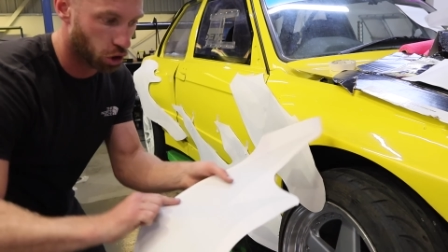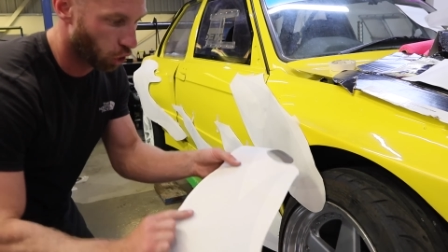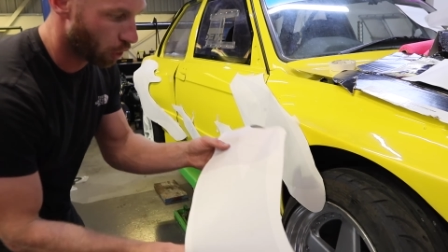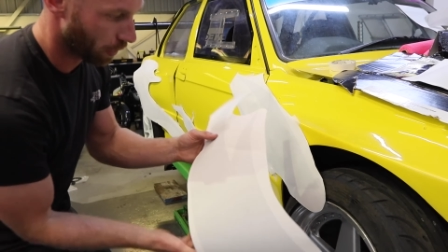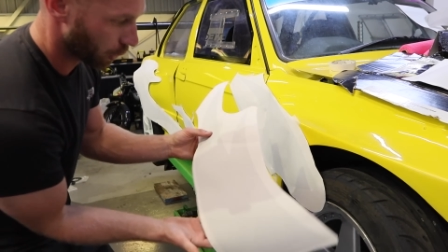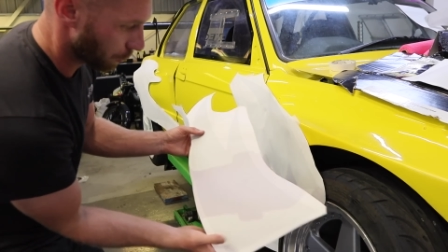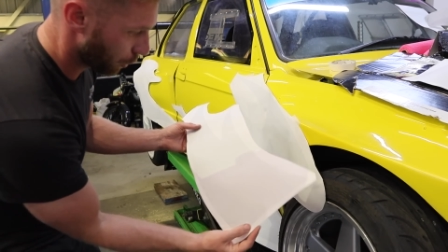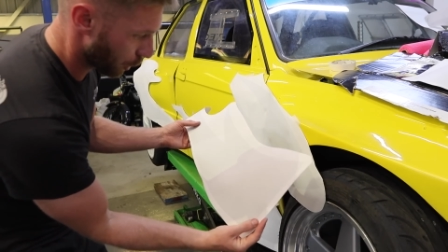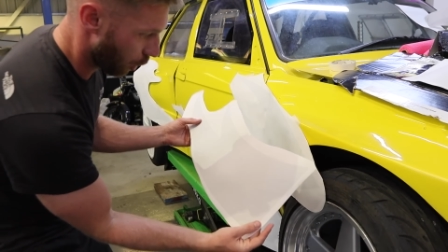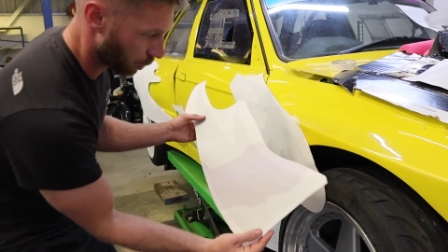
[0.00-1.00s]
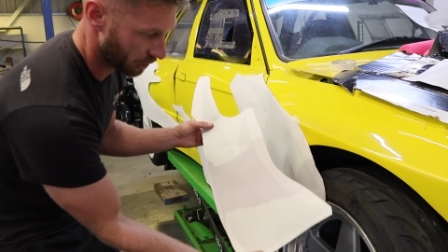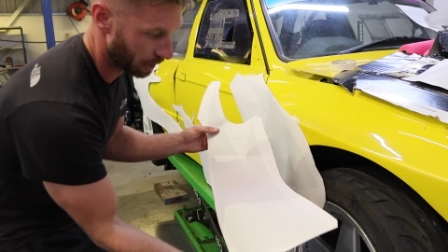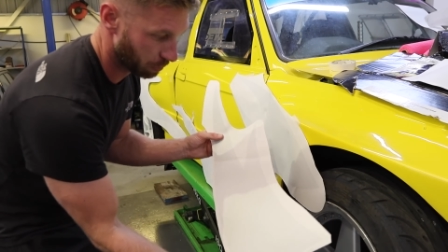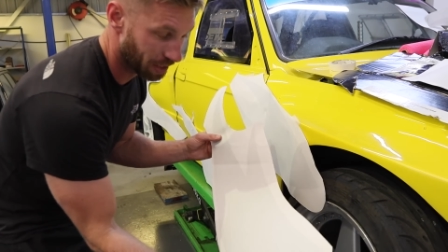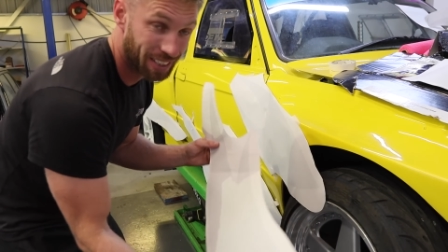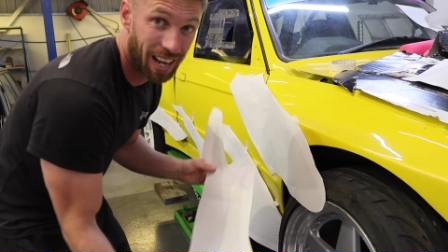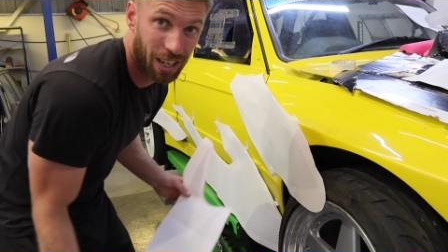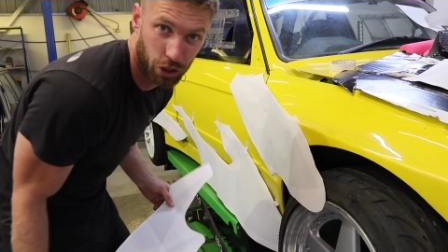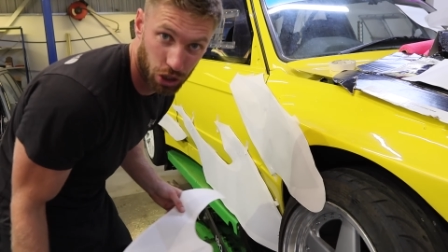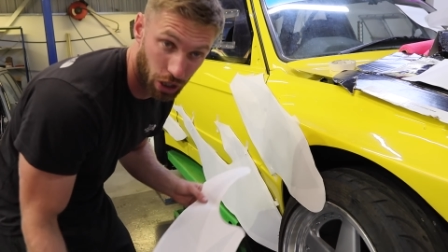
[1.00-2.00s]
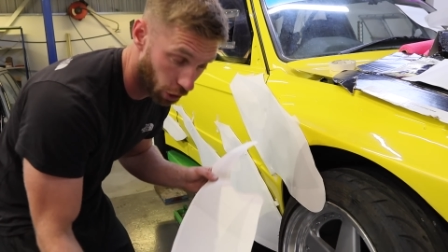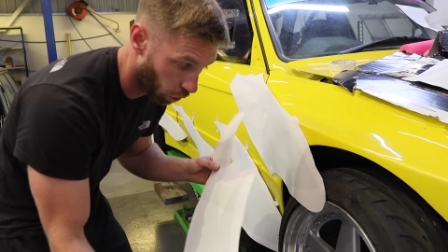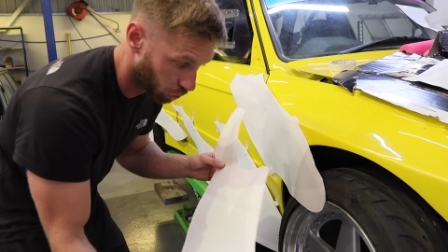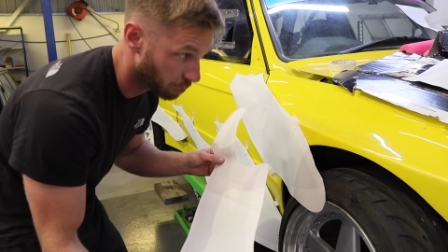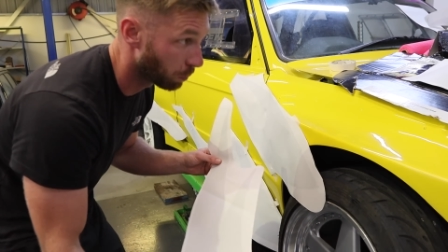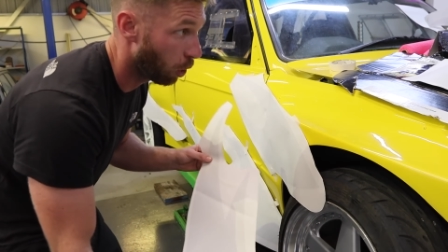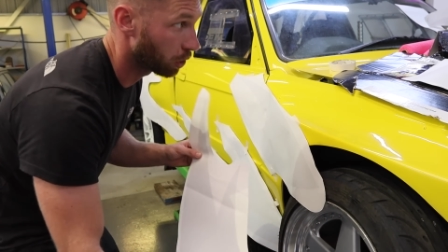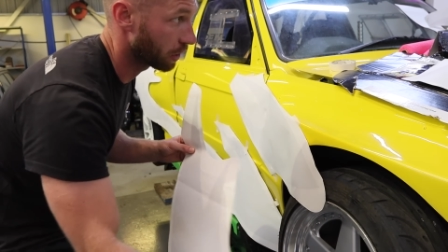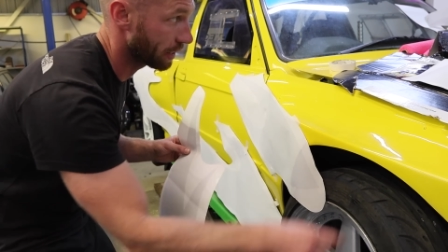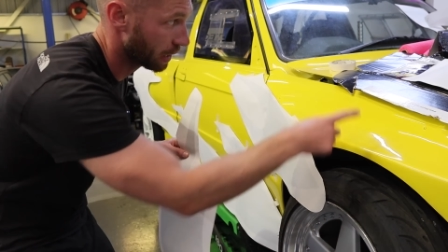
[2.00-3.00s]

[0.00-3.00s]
sure if I'm going to put it on, because this car's just a lot smaller than the